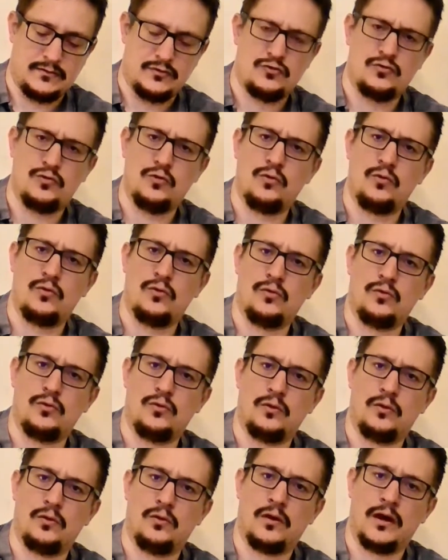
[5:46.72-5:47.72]

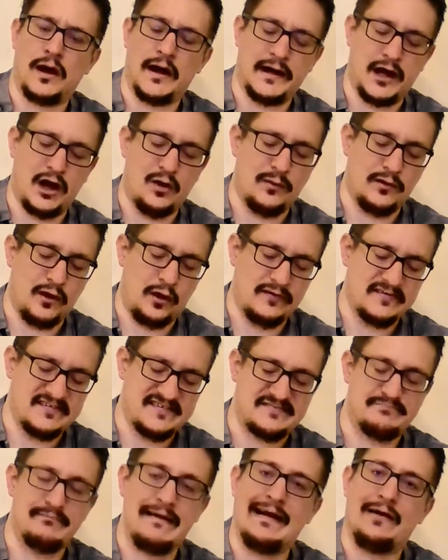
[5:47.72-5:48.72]
Cool. I know we're not on
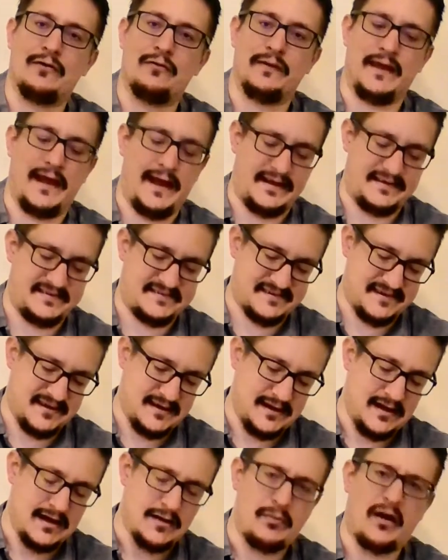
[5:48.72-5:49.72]
smell yet,
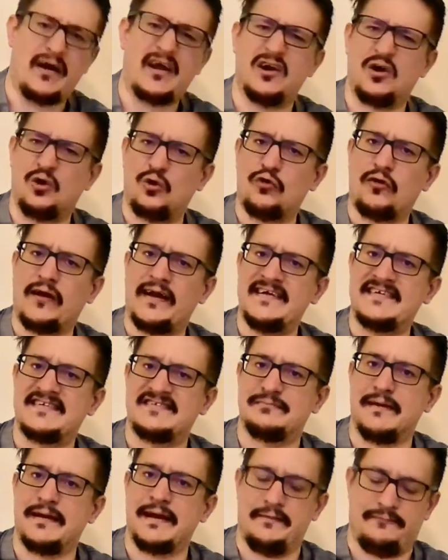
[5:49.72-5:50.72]
but I can already
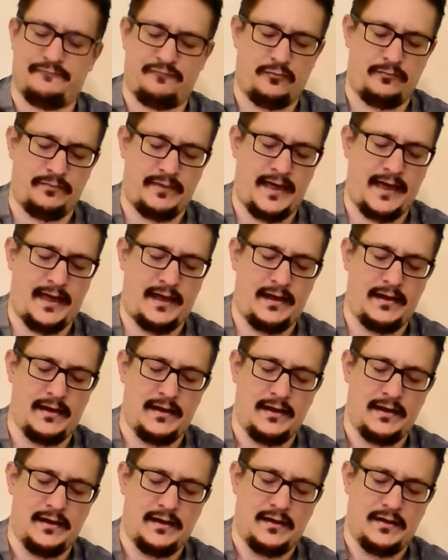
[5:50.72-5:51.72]
smell it from there.
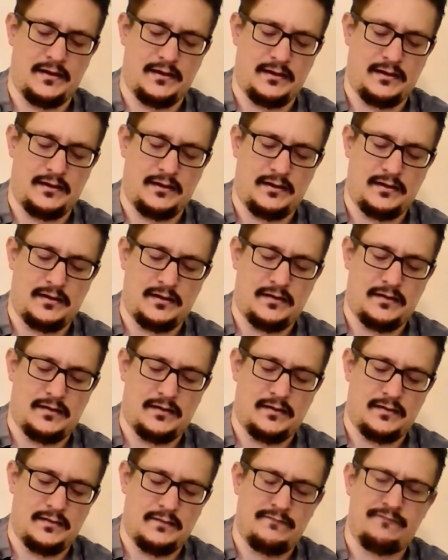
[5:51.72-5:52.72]

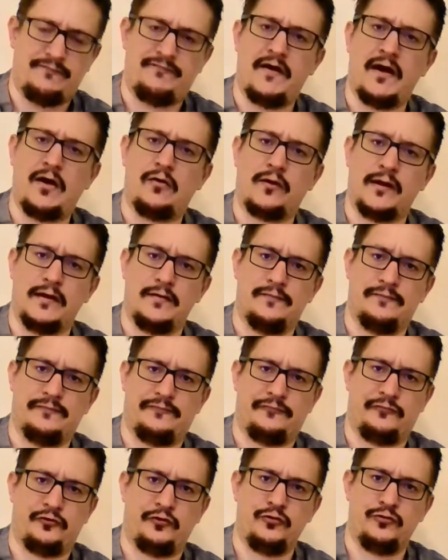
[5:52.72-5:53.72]
Very
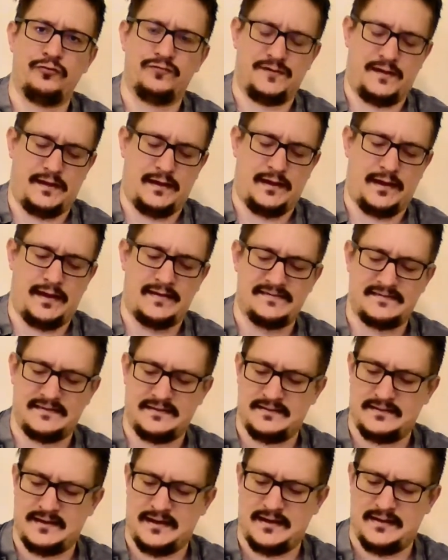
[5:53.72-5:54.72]
fruity, yes
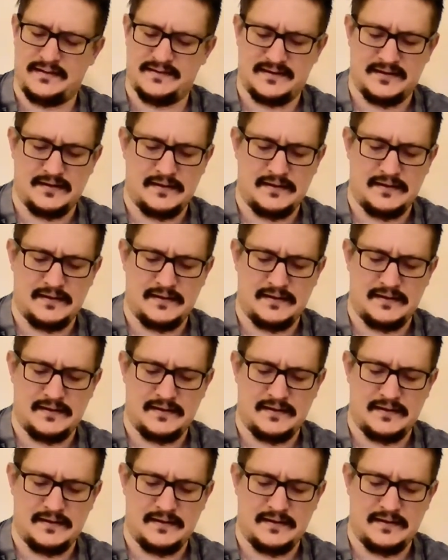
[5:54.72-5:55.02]
indeed.